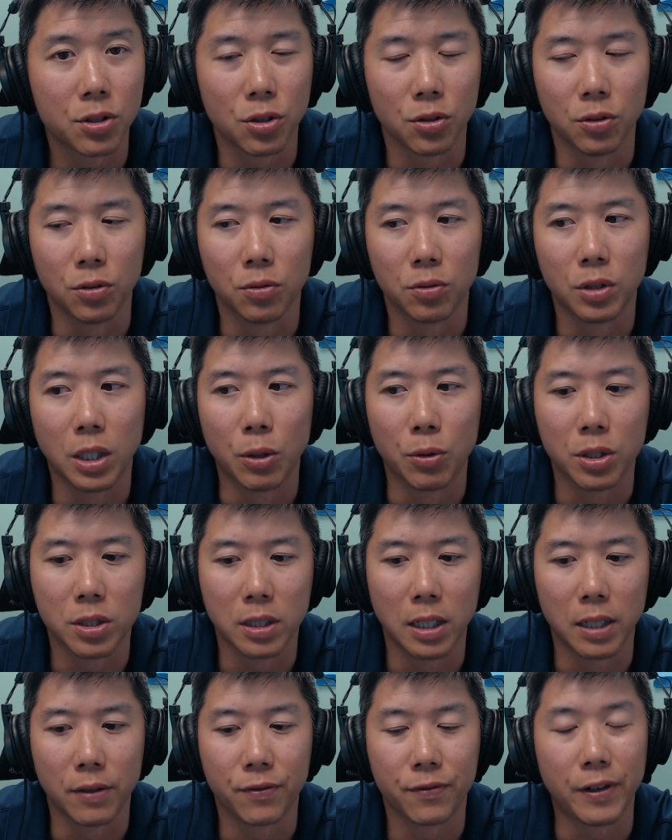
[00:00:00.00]
So there was a
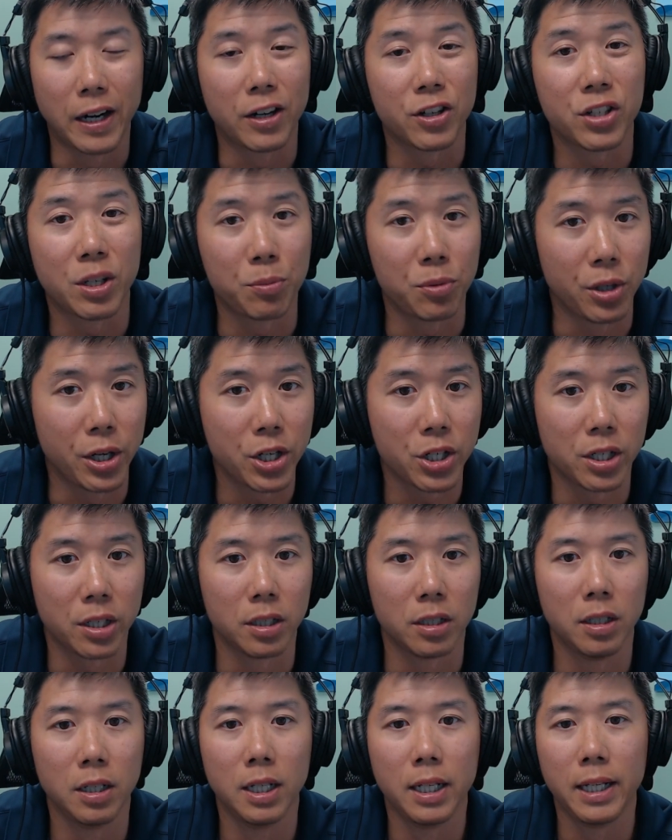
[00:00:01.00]
lot of fire
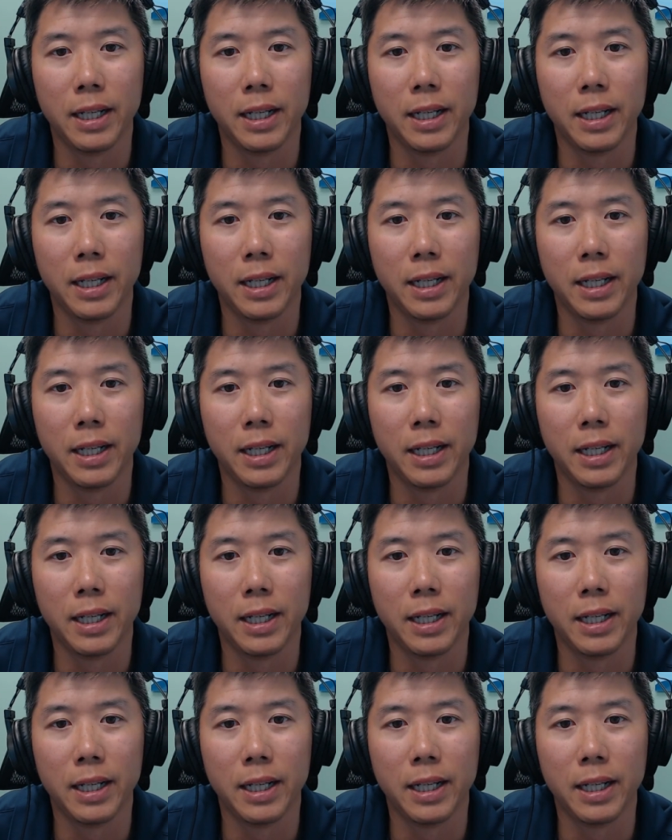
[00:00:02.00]
separation